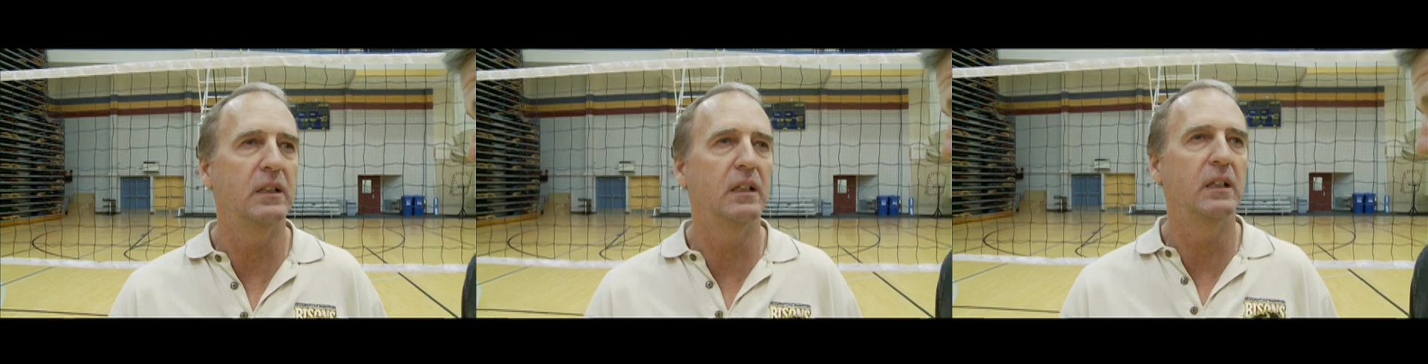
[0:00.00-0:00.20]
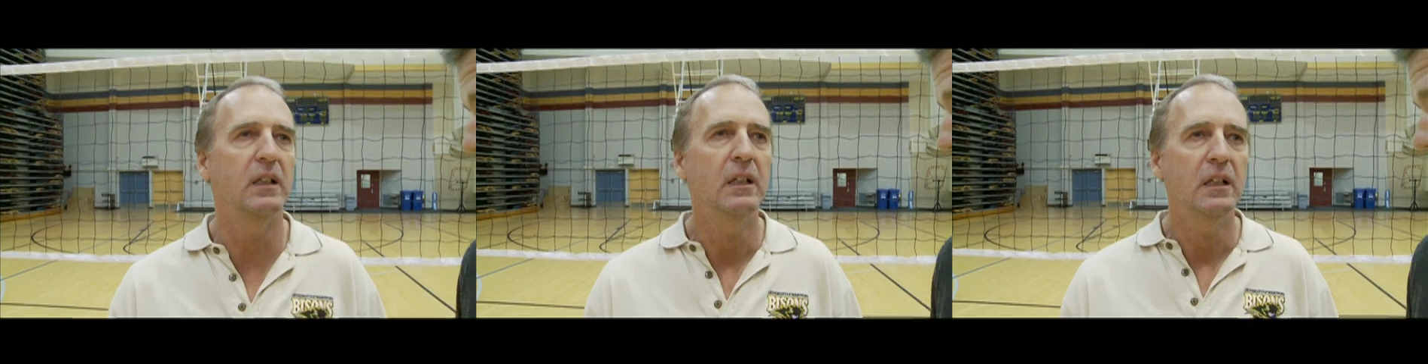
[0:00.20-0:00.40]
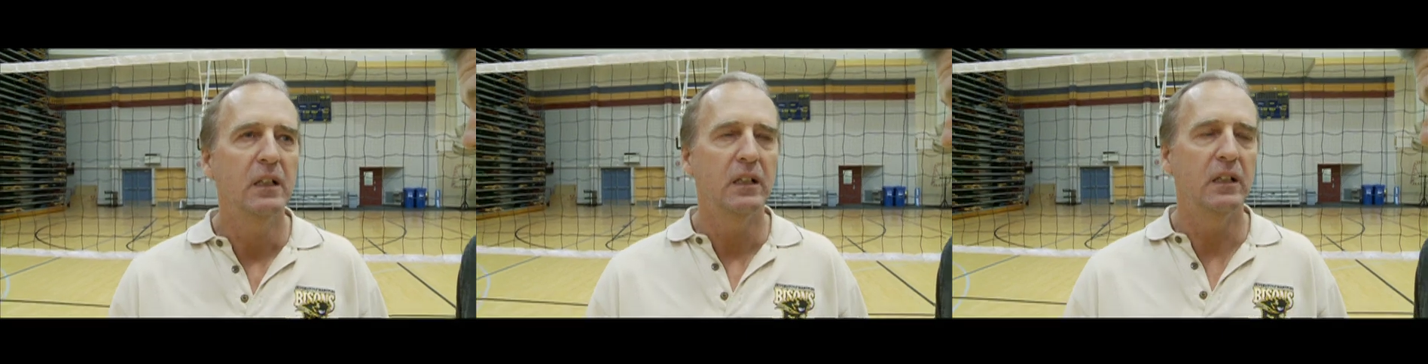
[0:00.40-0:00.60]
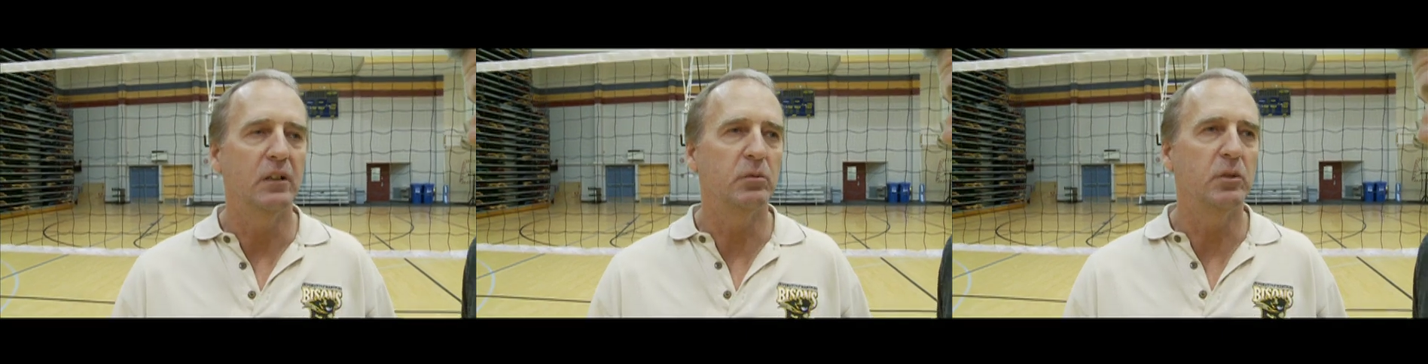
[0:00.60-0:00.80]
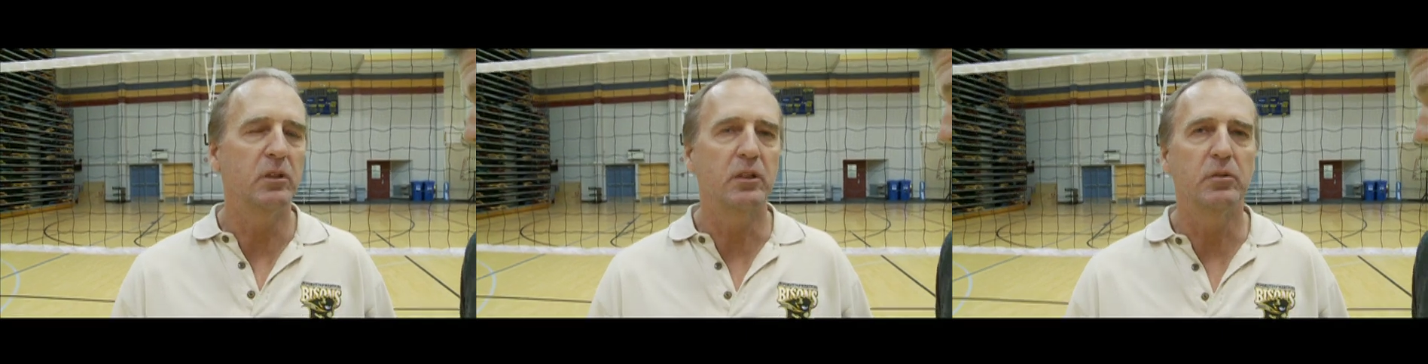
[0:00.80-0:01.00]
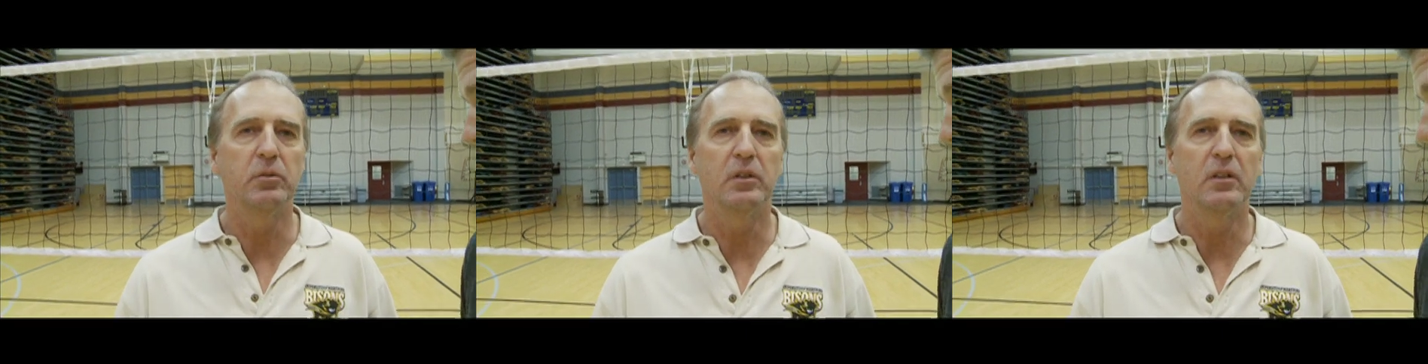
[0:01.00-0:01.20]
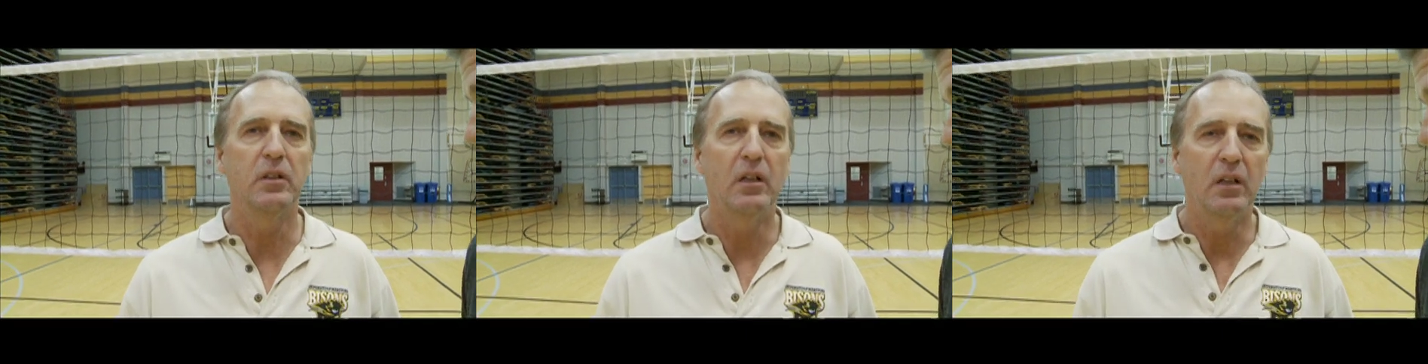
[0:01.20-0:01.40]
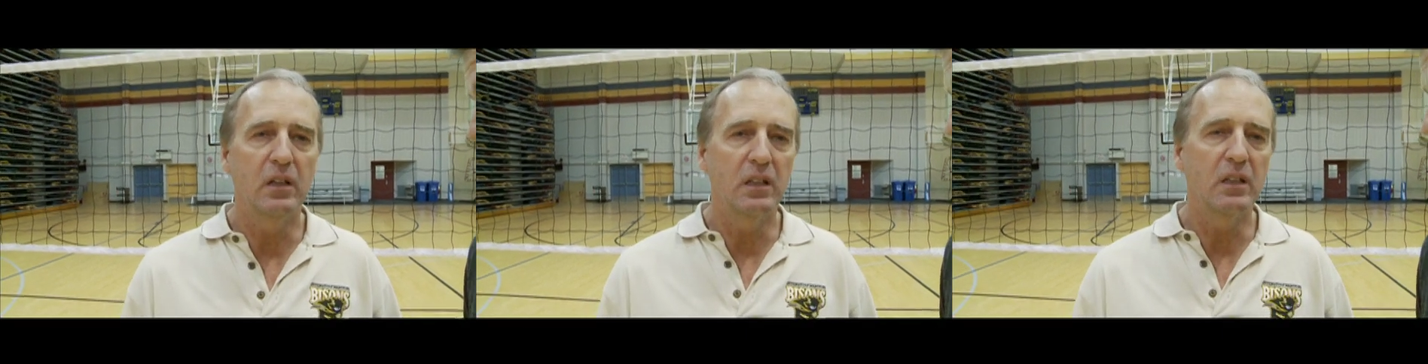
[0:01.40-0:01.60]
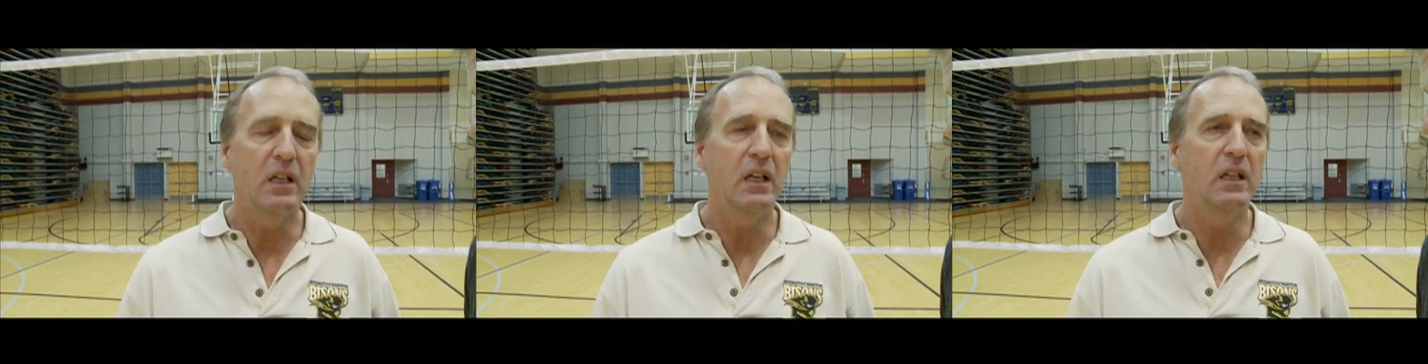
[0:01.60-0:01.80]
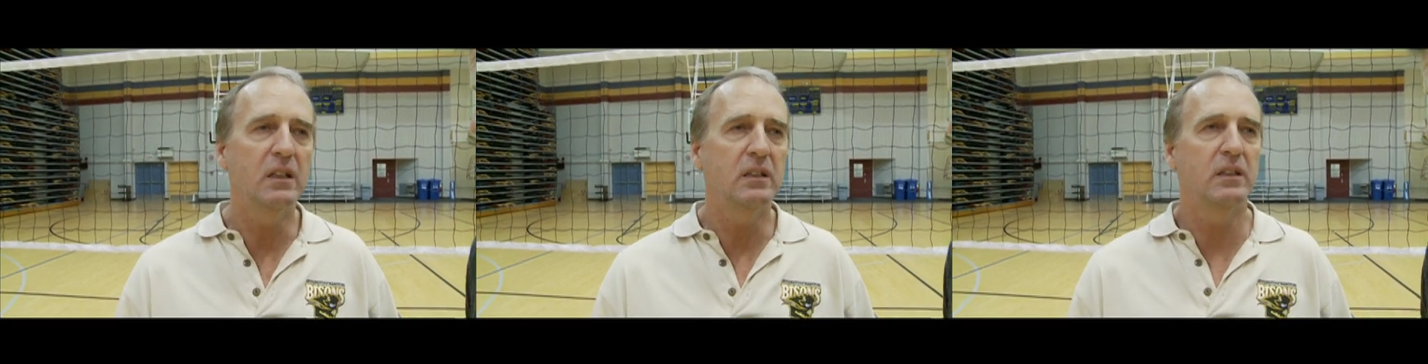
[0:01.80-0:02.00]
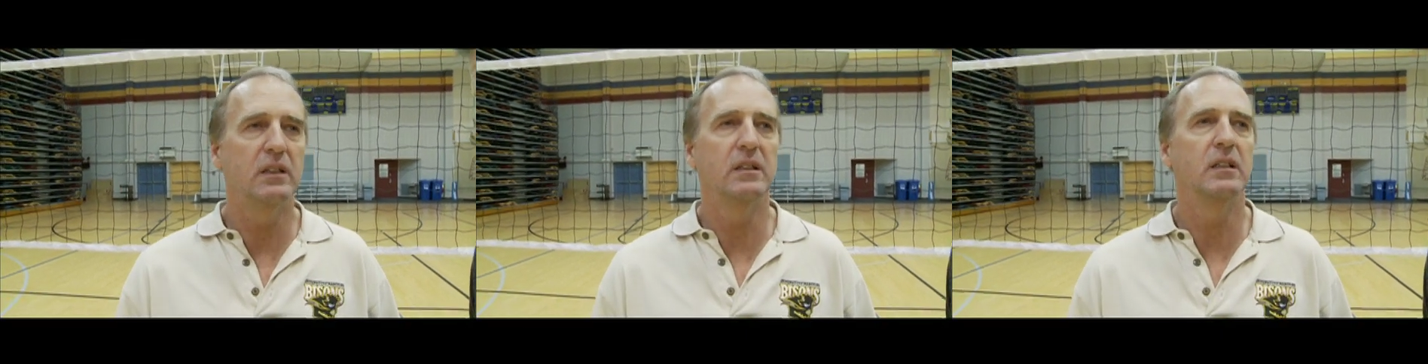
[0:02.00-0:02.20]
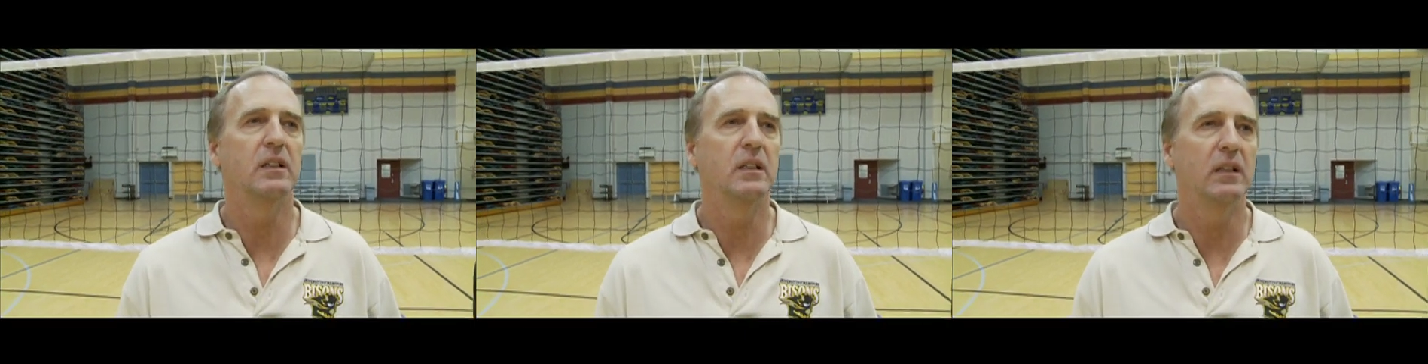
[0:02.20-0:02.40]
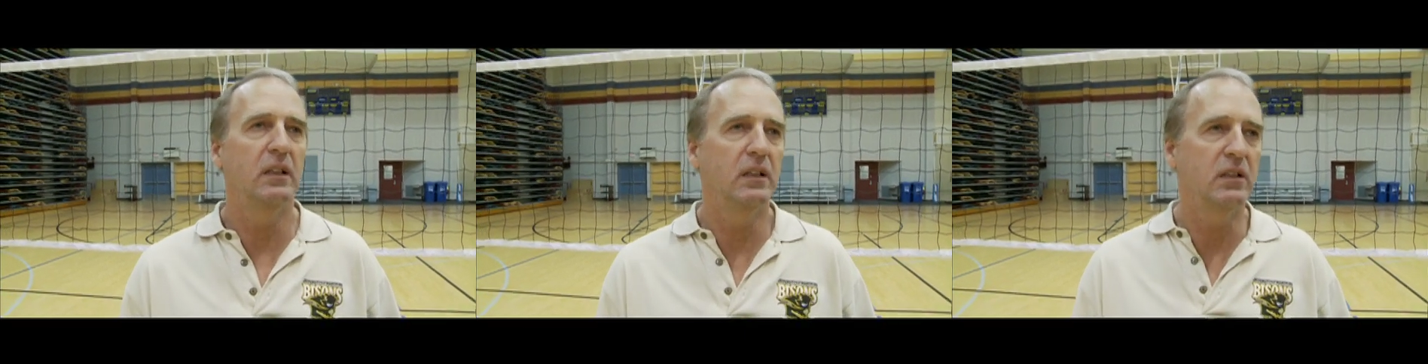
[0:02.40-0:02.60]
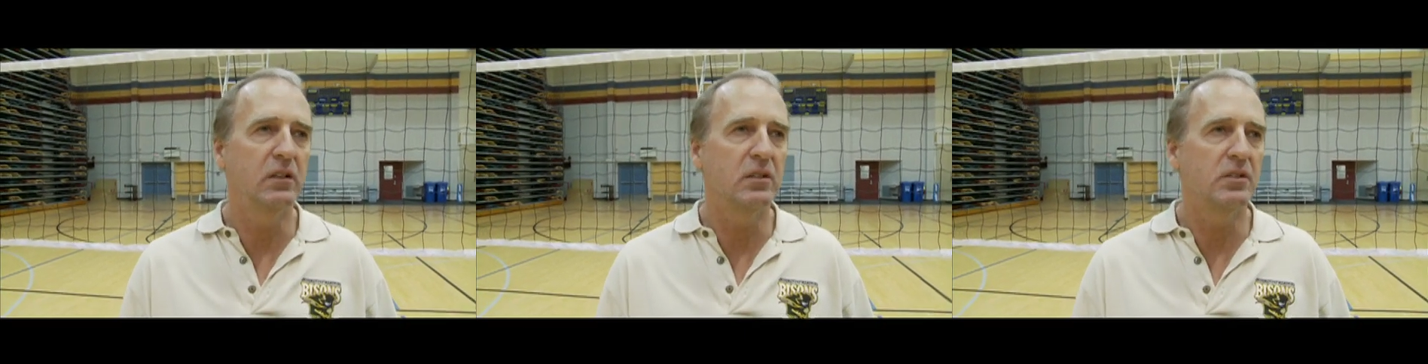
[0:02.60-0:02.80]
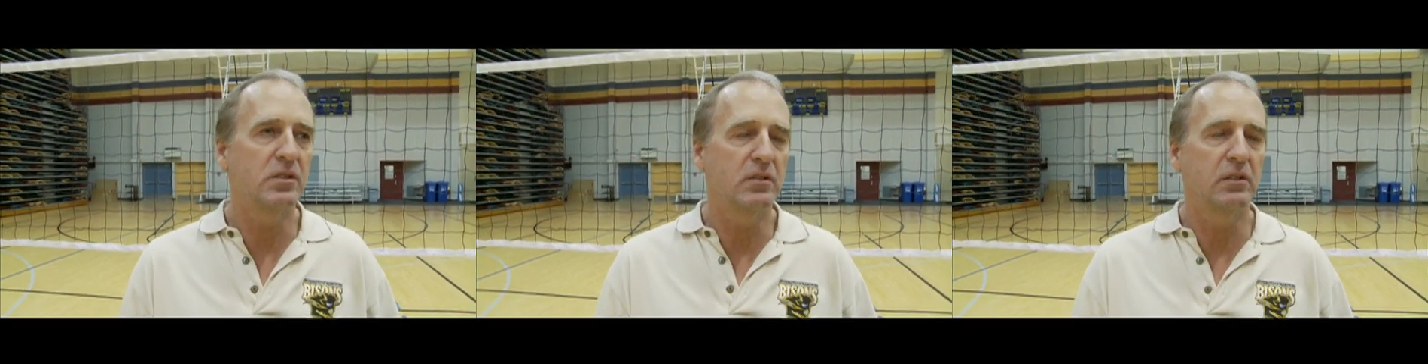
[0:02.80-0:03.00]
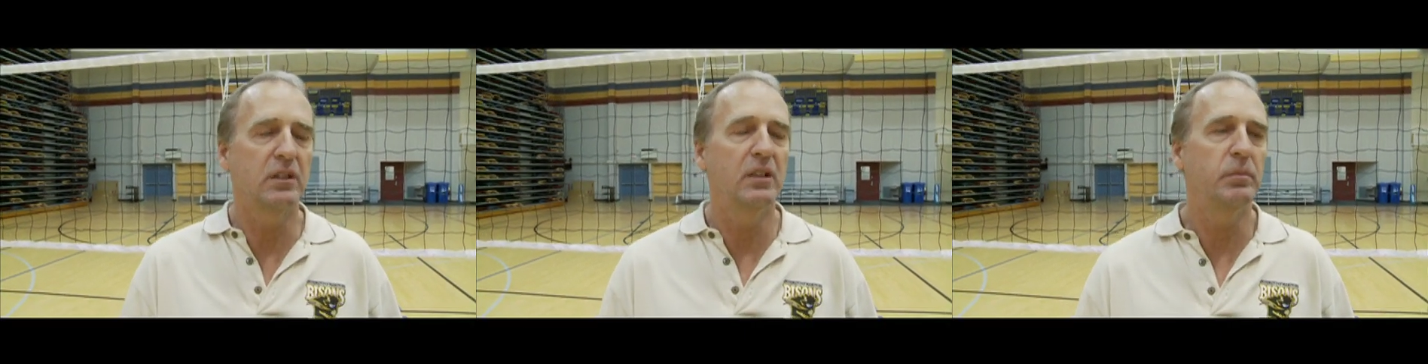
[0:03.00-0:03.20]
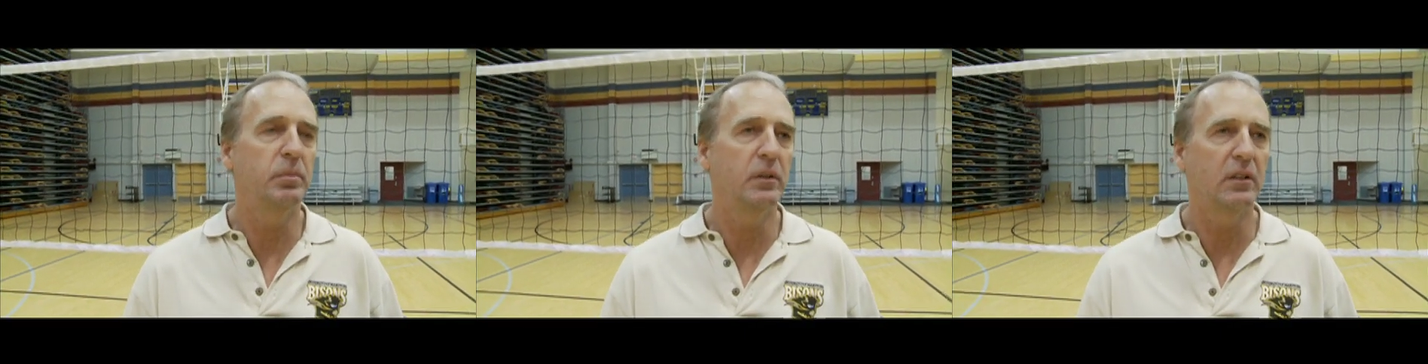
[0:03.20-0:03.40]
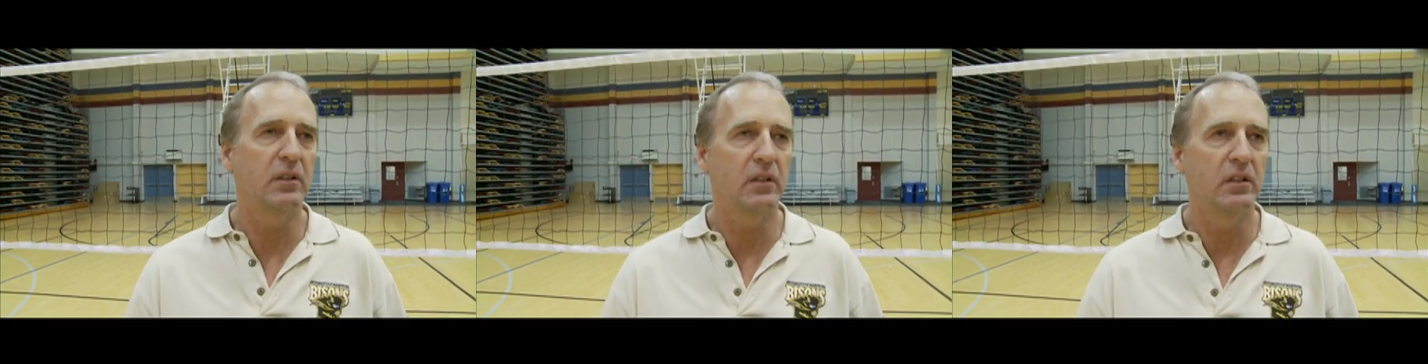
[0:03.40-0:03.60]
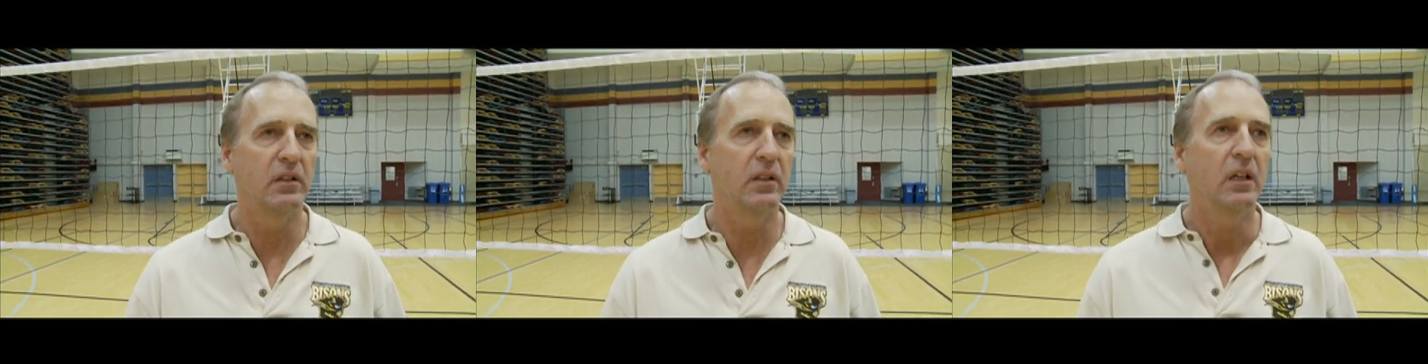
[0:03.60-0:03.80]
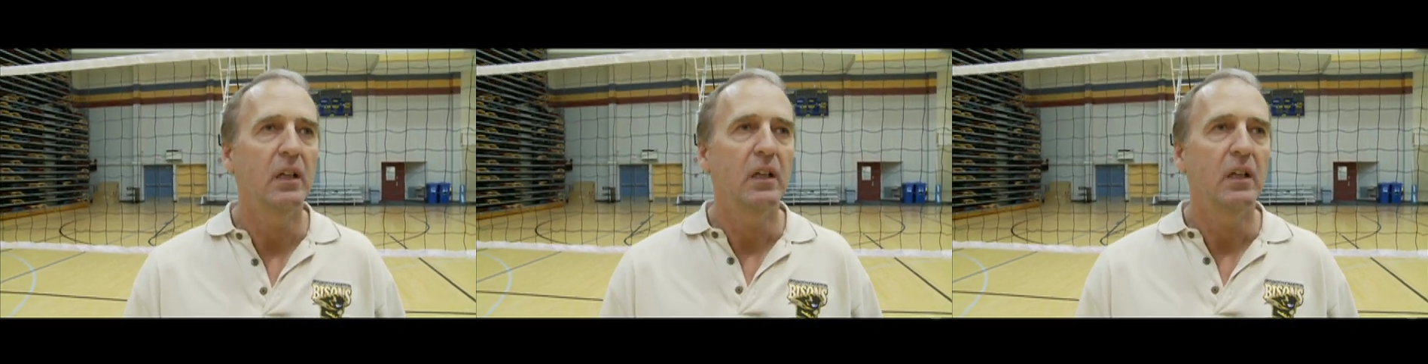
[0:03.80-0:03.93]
uh, and working real hard at that, and uh, and also keeping her